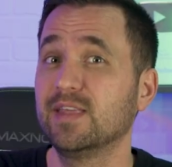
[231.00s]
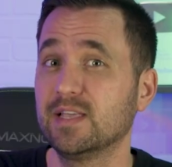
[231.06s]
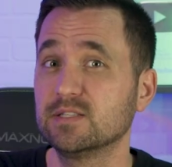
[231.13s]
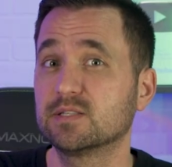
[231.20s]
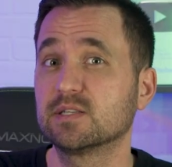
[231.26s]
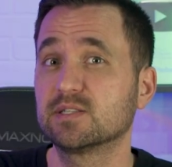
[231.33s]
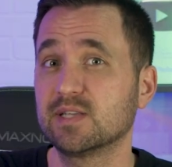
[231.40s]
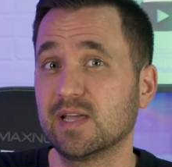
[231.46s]
things
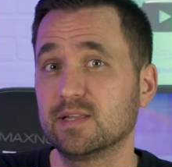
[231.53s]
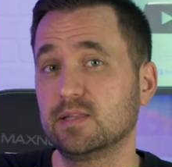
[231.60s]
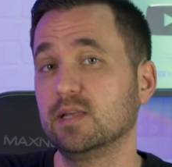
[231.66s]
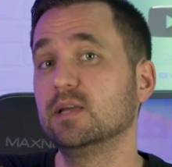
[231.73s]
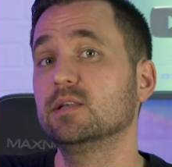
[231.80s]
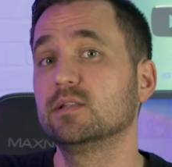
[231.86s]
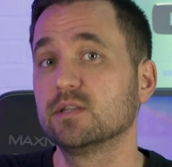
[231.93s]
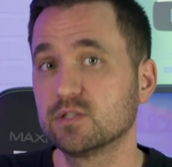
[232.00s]
to say at the
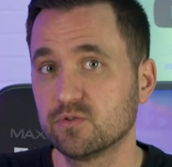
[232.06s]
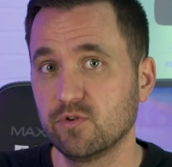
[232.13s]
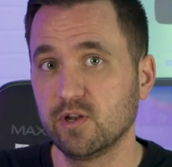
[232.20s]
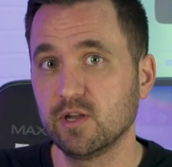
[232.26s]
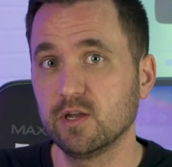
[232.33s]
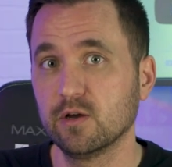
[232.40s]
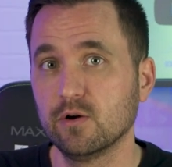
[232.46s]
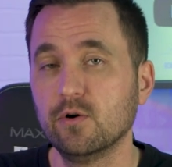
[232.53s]
end of this
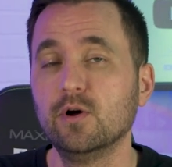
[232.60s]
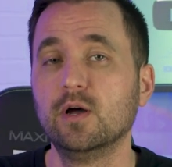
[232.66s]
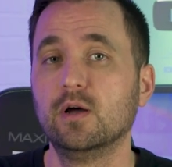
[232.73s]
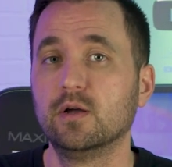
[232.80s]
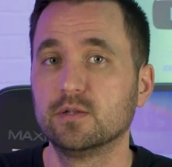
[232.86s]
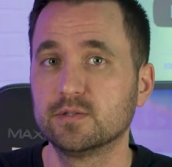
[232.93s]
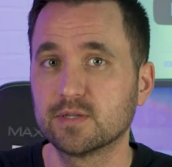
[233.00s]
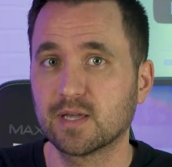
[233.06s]
video
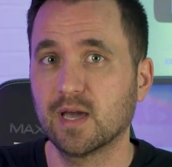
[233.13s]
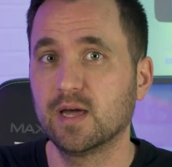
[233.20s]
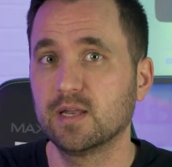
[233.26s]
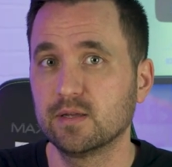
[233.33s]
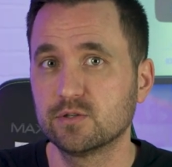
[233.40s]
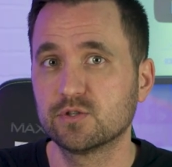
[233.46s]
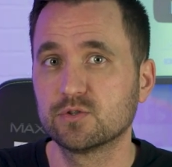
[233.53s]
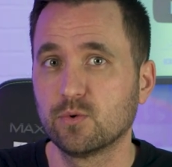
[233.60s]
to kind
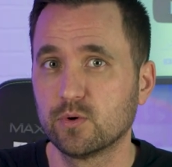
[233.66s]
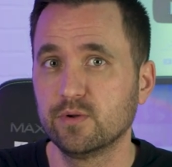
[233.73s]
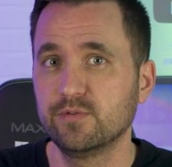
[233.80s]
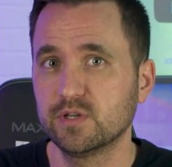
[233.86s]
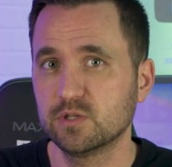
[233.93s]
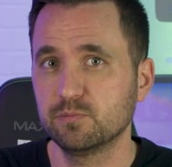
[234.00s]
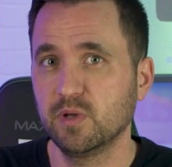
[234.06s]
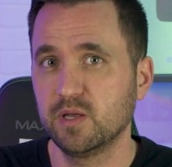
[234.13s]
of sort of
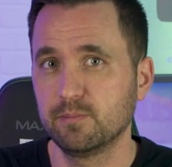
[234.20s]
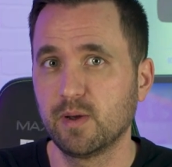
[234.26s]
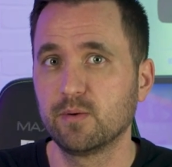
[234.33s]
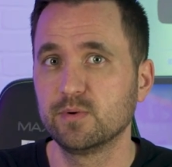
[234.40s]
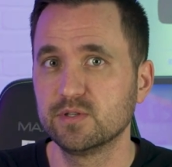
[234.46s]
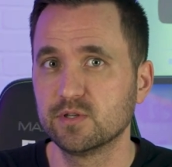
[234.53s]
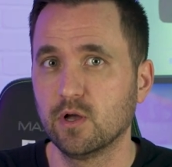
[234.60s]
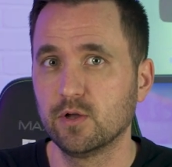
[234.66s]
explain my
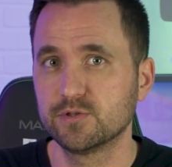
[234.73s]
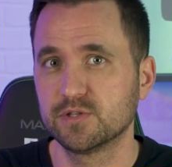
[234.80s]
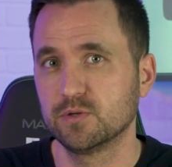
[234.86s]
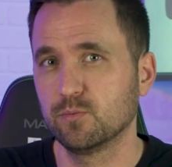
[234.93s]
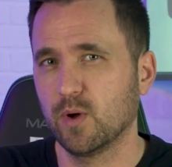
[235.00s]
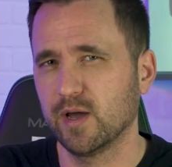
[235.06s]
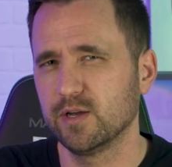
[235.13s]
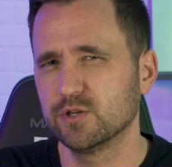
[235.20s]
results
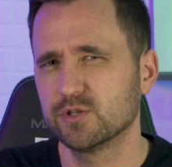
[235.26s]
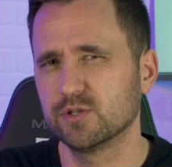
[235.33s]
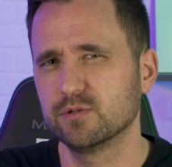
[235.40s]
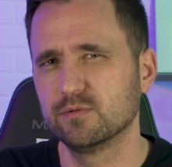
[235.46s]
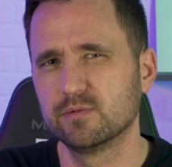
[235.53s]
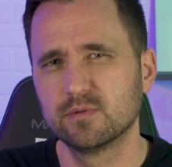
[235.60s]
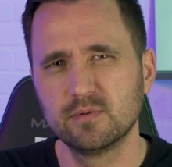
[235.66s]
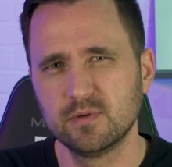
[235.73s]
and why you
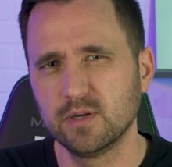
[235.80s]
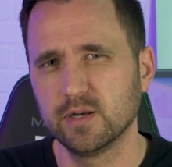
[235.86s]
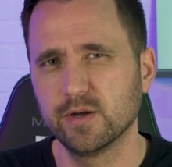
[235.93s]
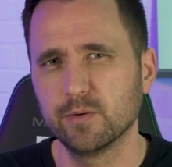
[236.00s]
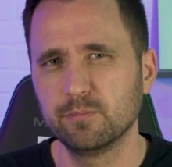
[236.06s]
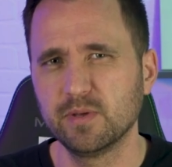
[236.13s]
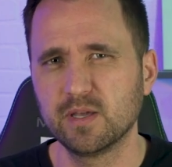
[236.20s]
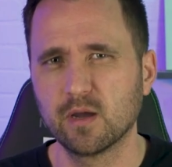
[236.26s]
should, you
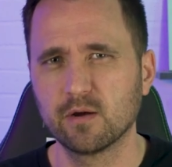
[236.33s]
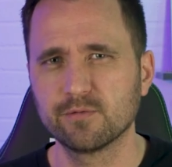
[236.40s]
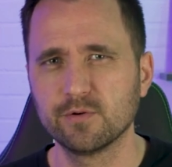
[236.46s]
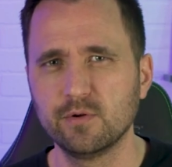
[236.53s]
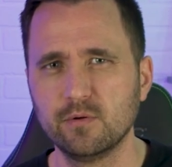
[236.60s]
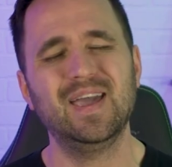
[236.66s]
know, be careful.